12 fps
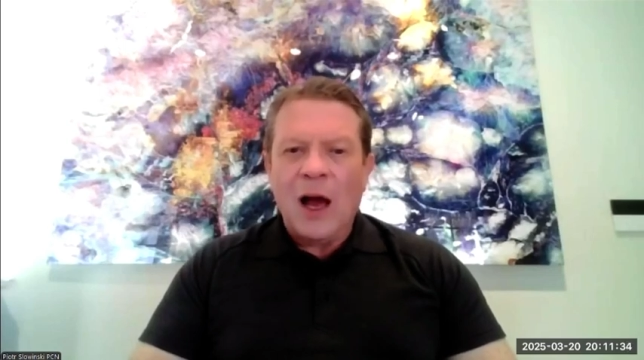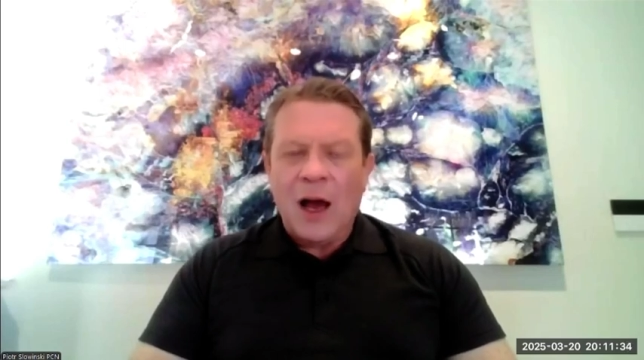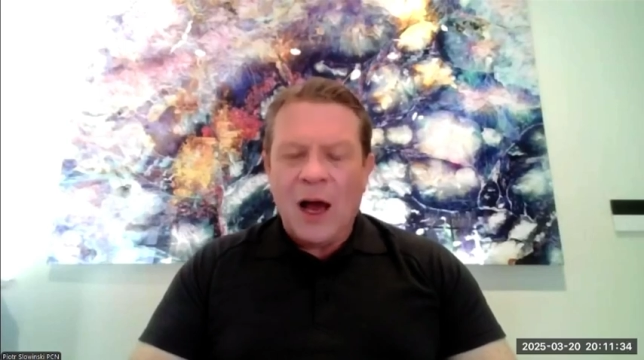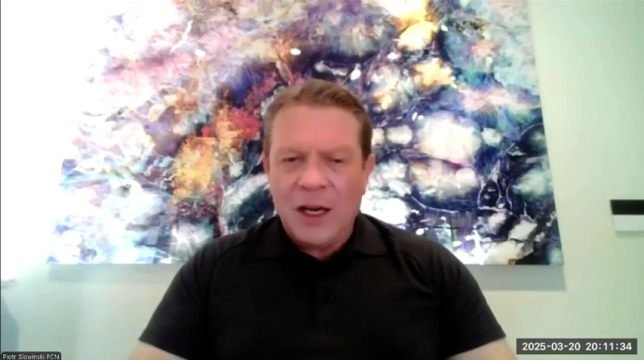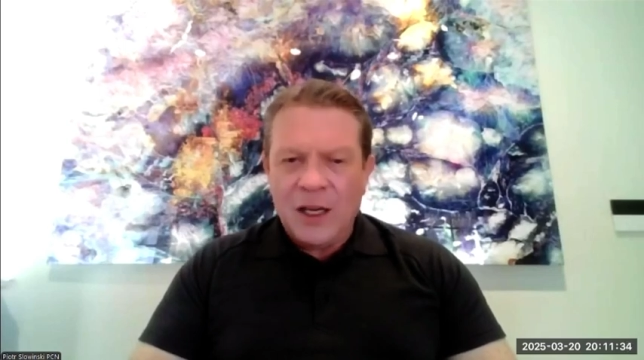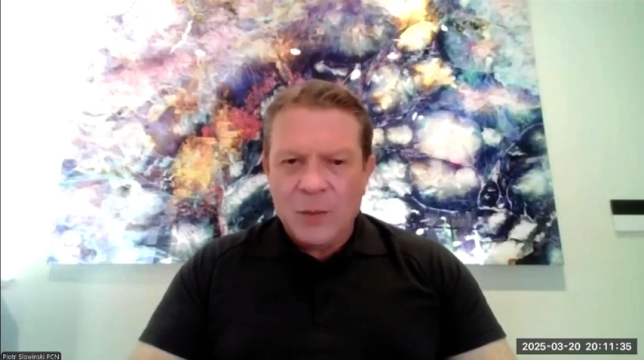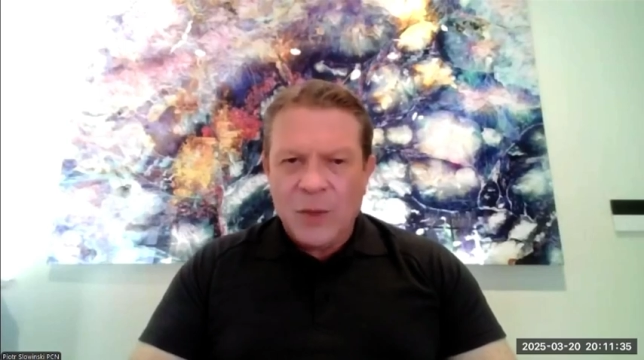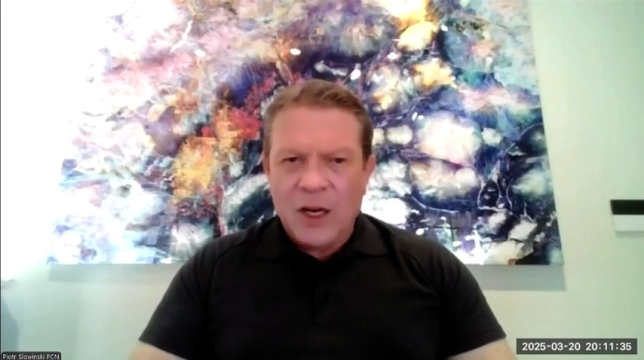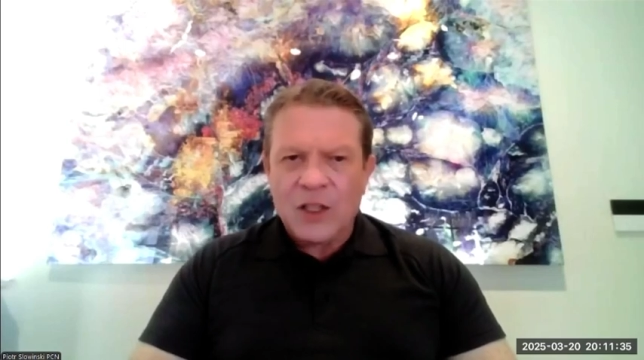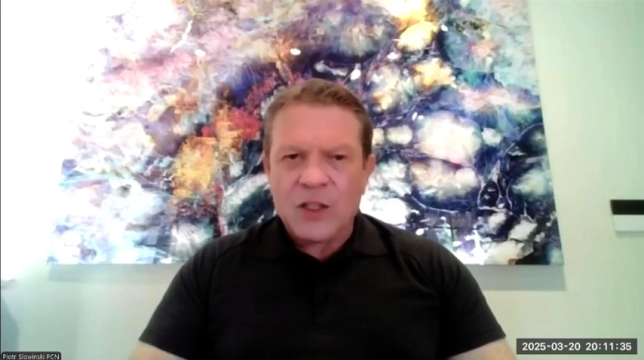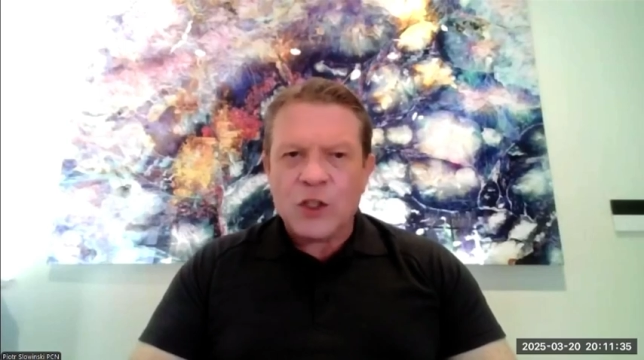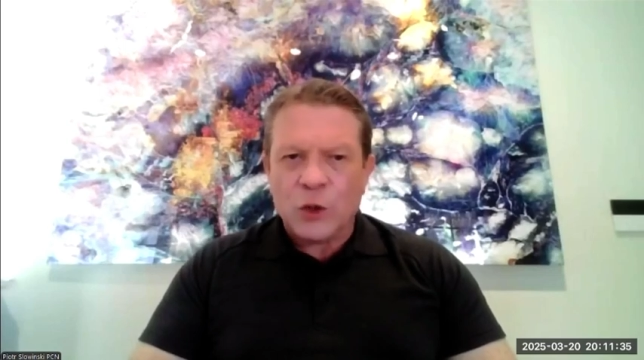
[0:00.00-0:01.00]

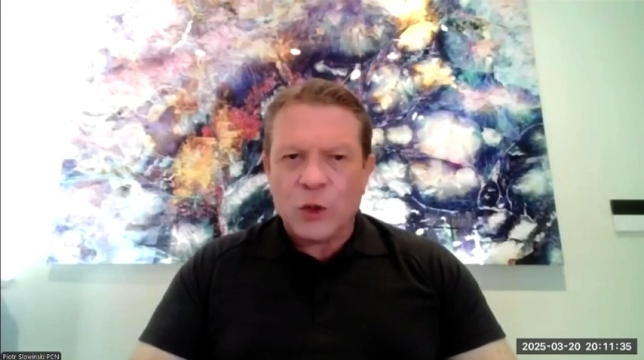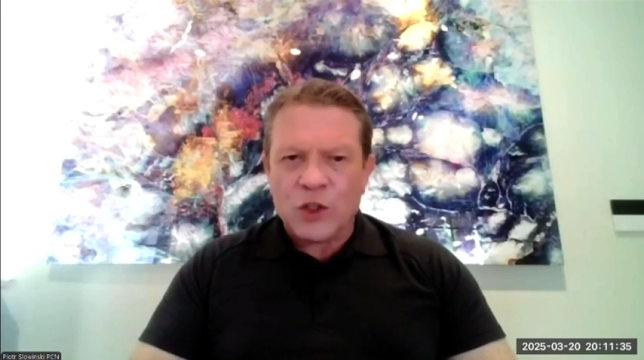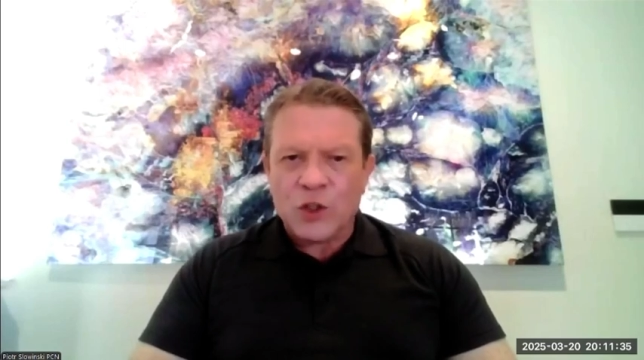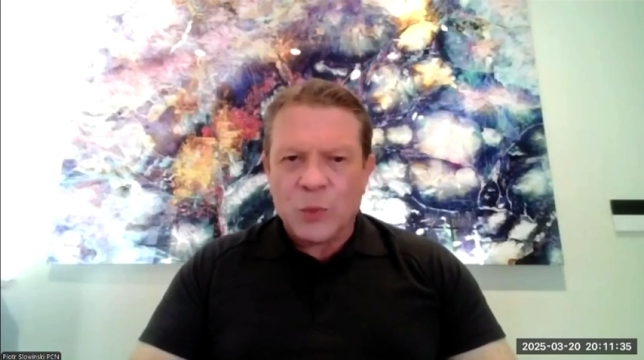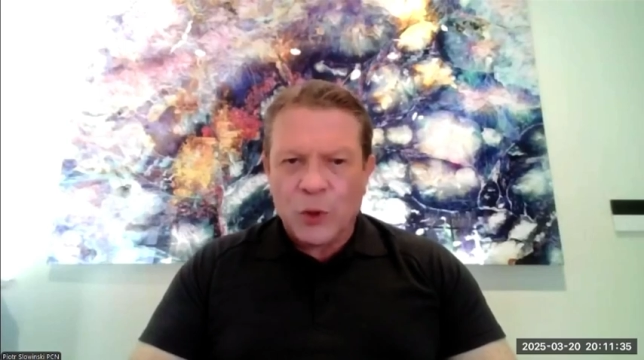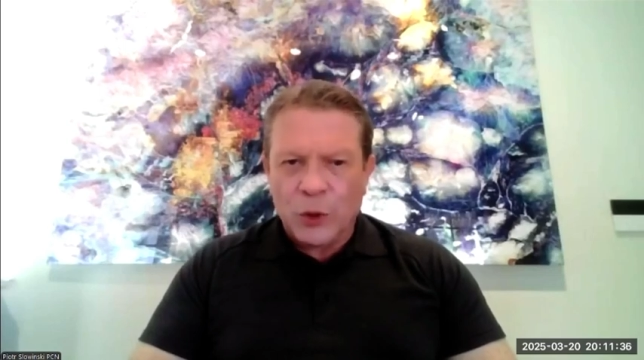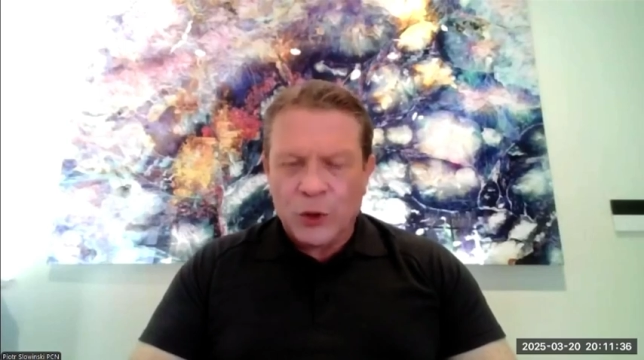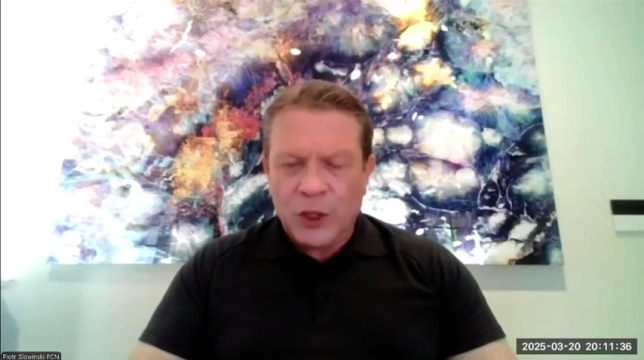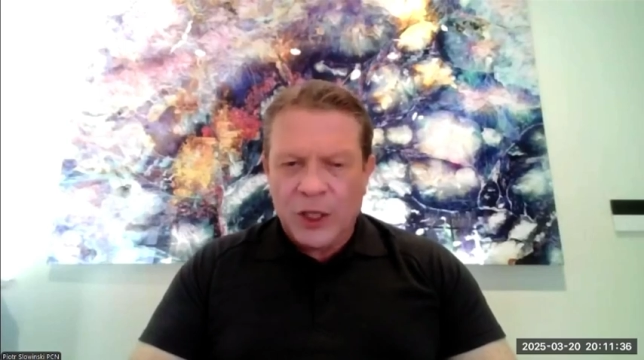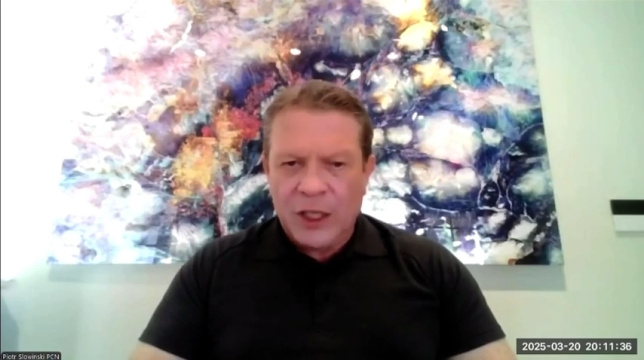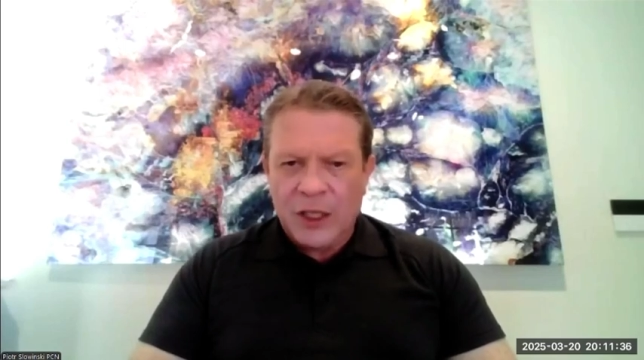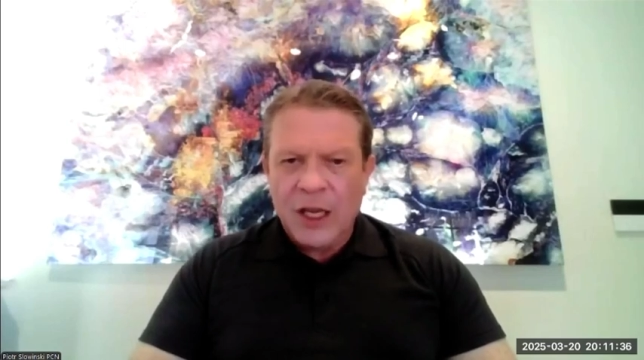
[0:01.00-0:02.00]
animal source
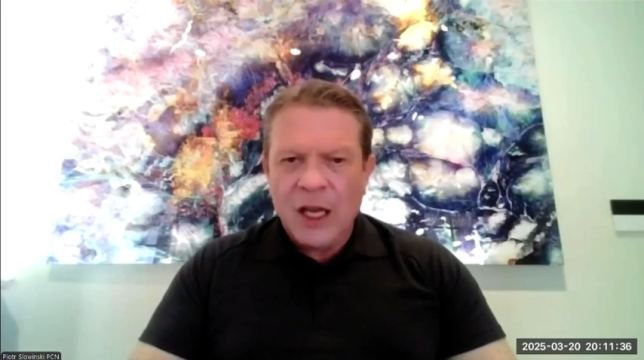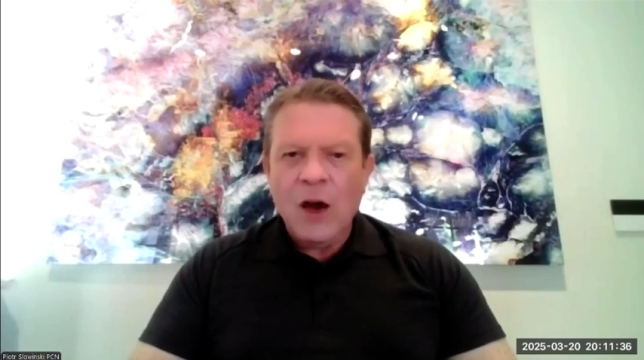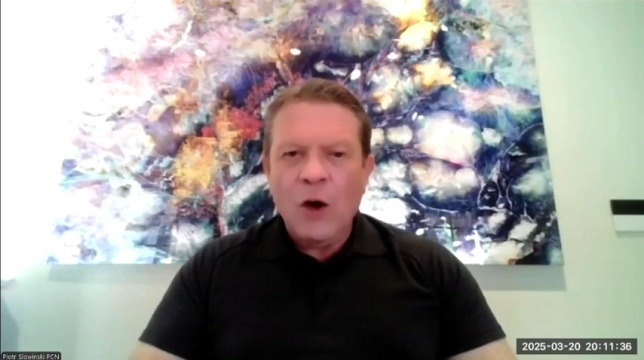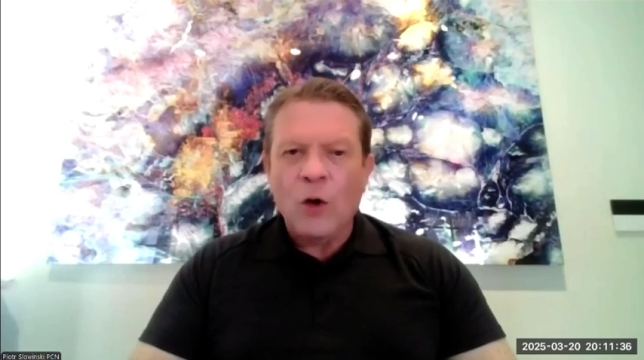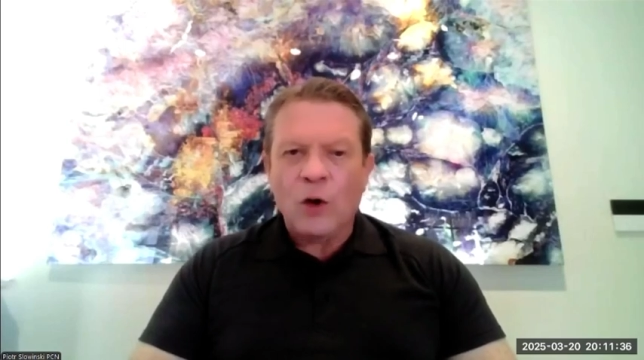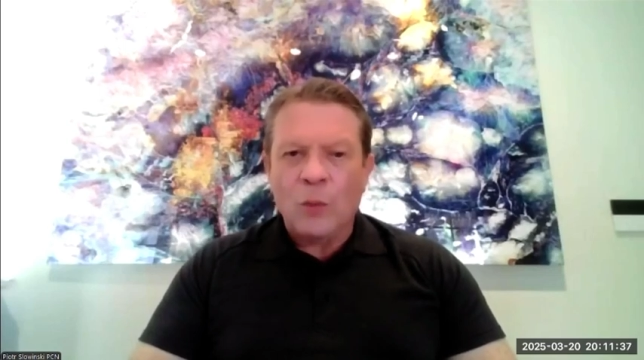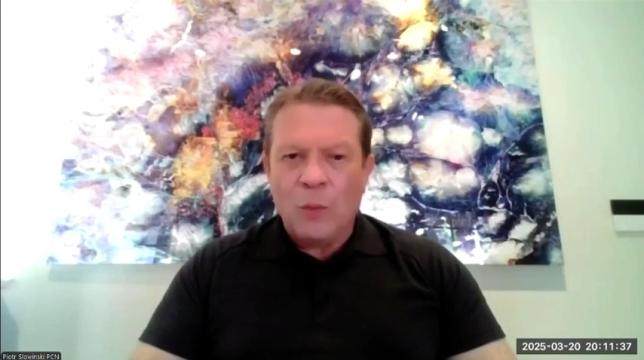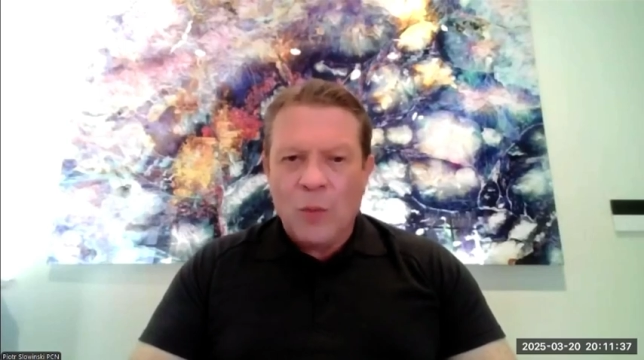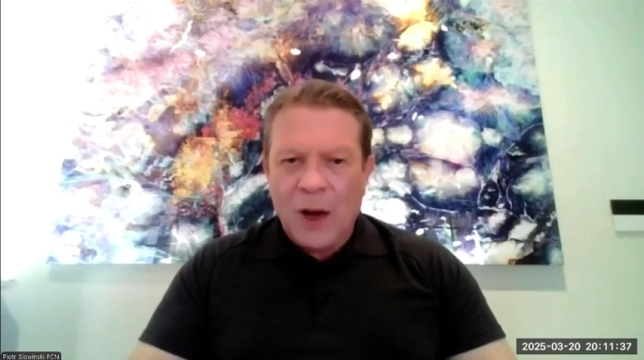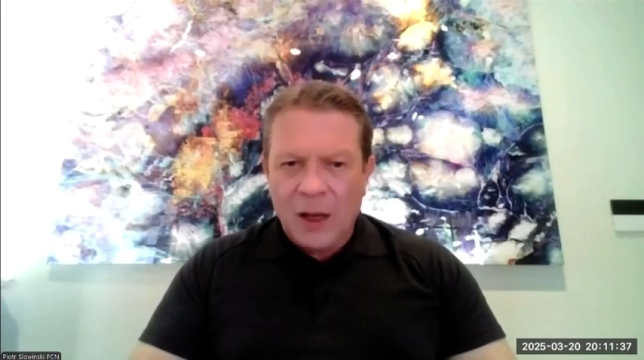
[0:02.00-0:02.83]
protein or